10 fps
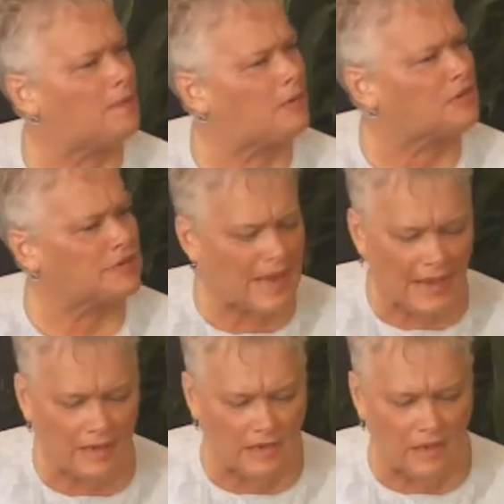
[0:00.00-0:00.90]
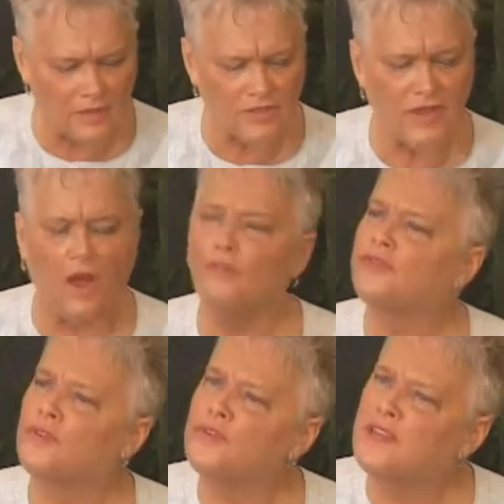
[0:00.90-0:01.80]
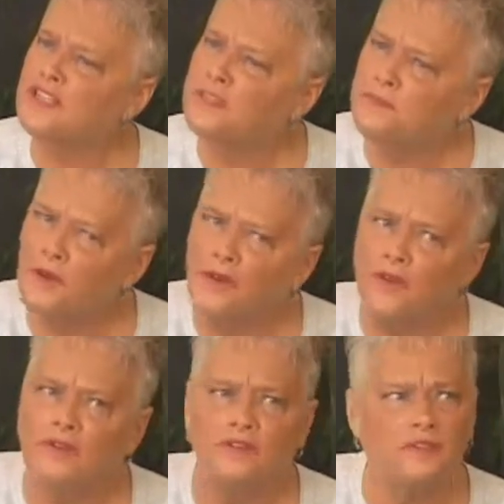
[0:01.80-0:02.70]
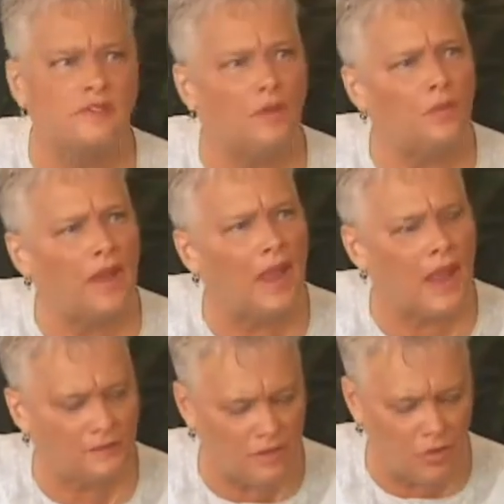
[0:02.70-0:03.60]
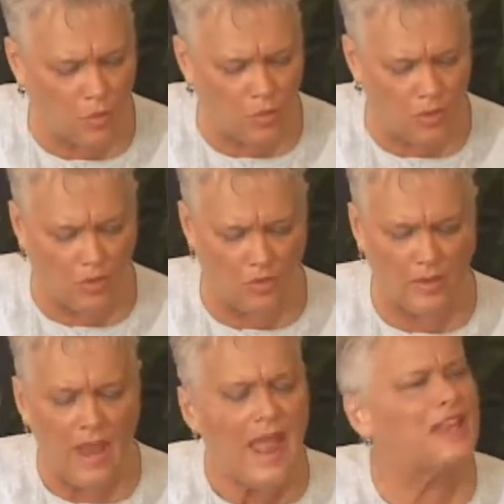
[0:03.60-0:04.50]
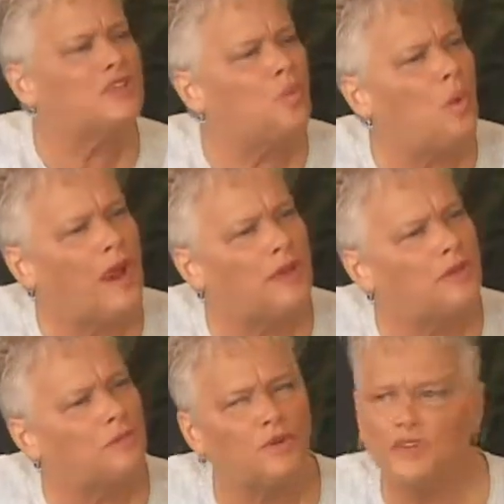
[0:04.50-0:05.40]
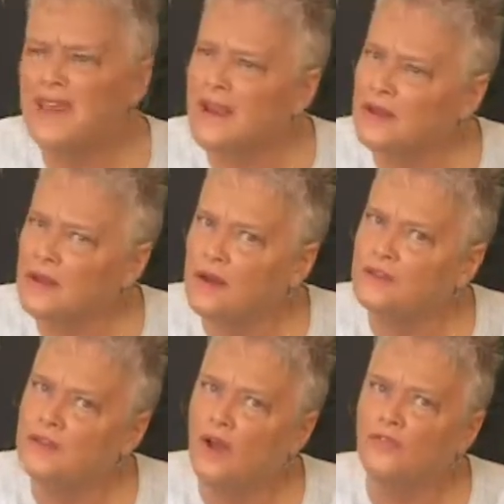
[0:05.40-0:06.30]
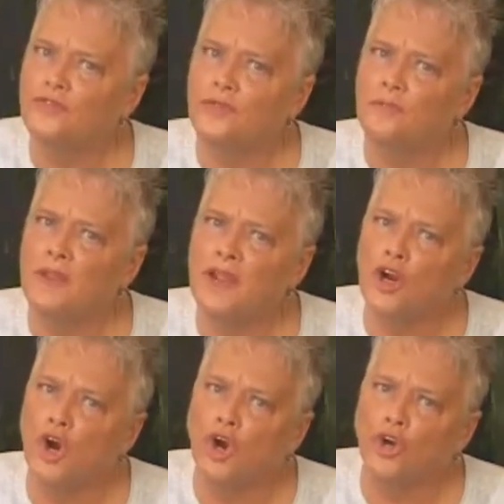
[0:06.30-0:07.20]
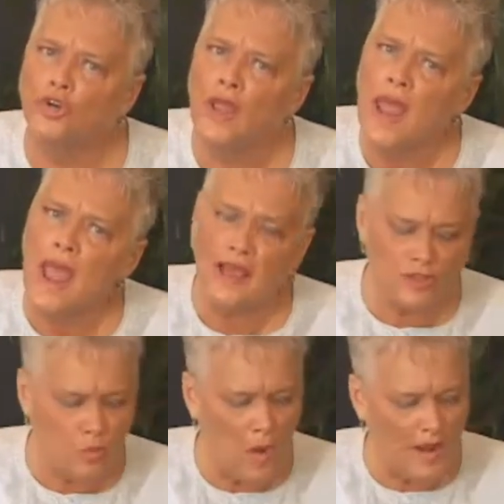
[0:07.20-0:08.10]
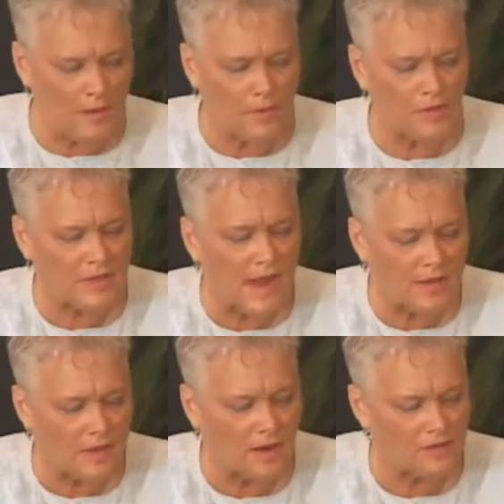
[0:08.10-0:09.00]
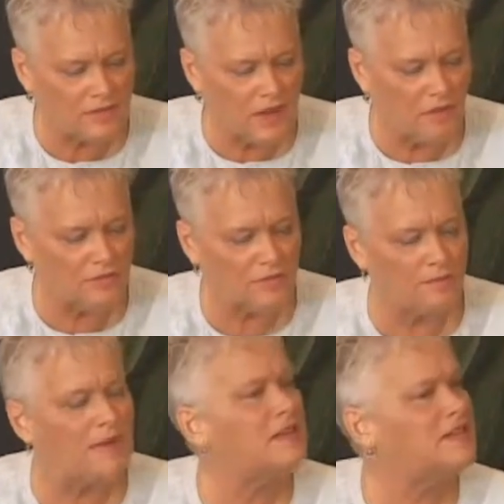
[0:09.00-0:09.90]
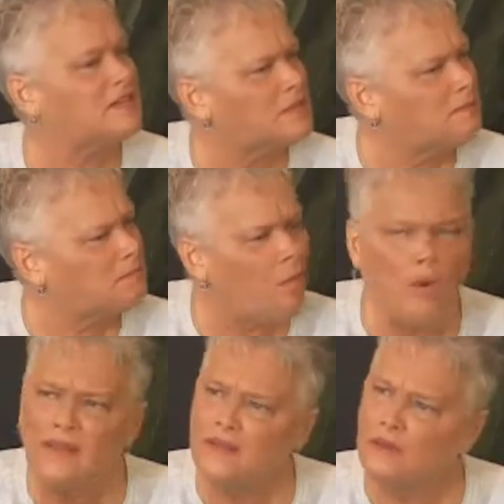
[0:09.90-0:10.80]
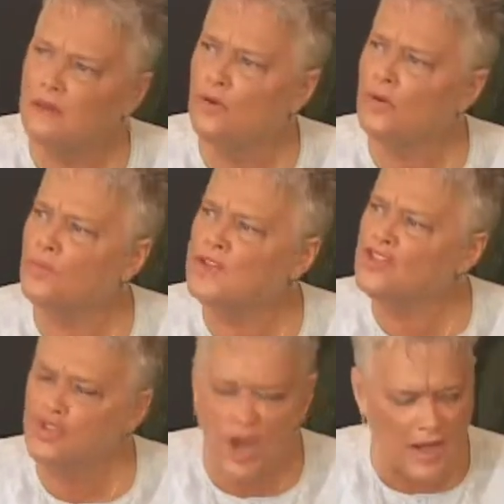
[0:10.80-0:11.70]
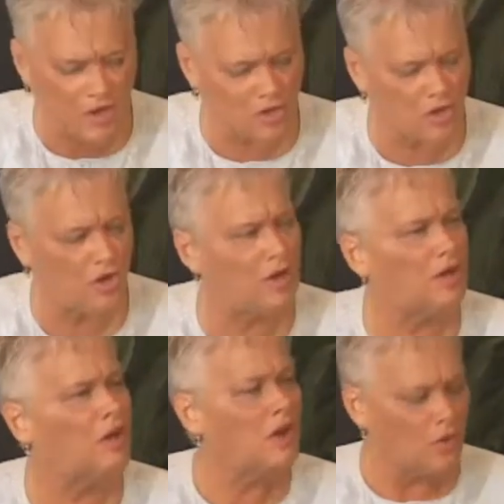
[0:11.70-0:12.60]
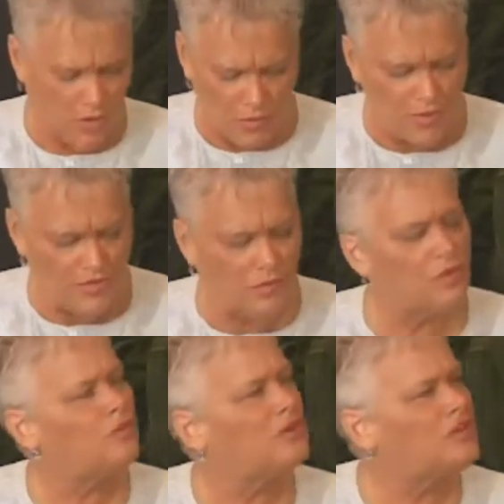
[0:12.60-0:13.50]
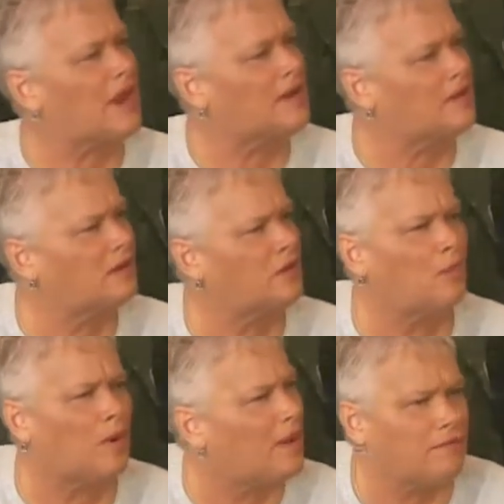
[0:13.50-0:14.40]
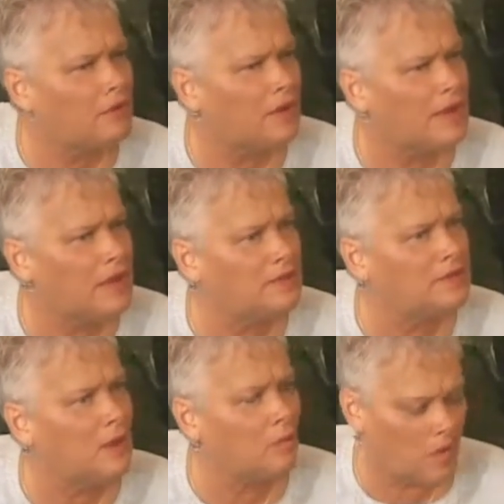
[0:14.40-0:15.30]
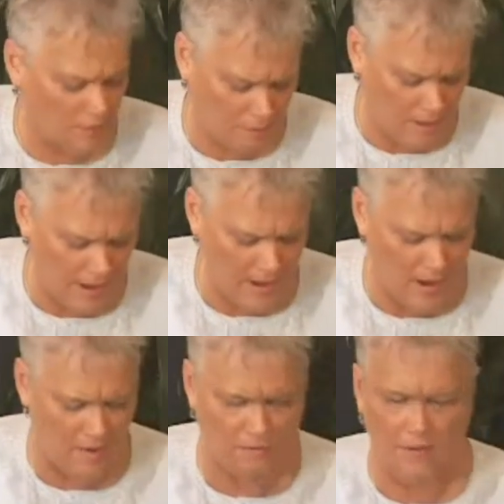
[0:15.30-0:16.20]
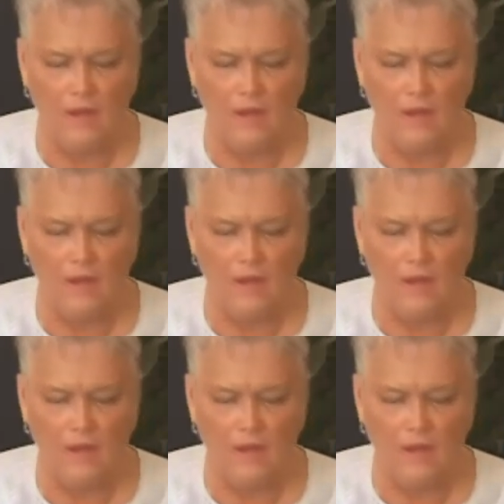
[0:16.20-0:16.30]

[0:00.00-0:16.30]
to protect ourselves from the experiences that we have in the world, as a way to protect ourselves from being hurt, as a way to protect ourselves from being disappointed or rejection or rejected or whatever it is that we're afraid of.